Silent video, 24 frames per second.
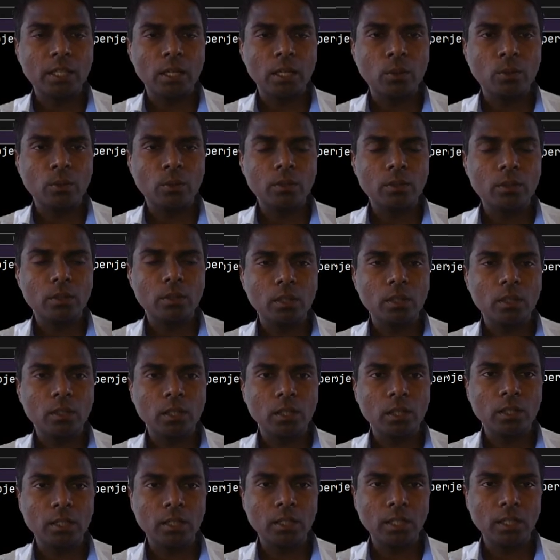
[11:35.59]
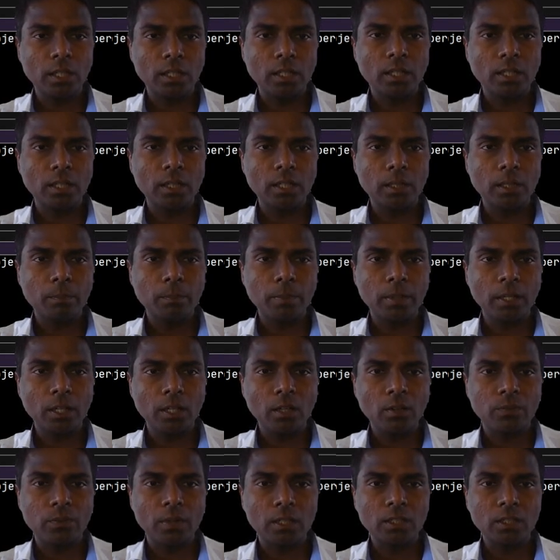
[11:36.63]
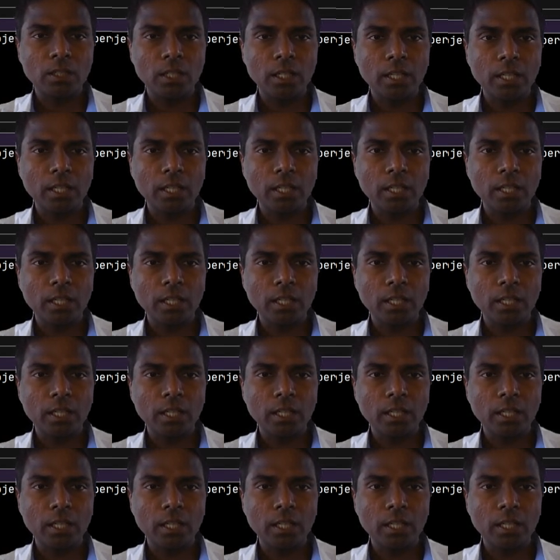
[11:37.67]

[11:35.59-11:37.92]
Now here in the print function,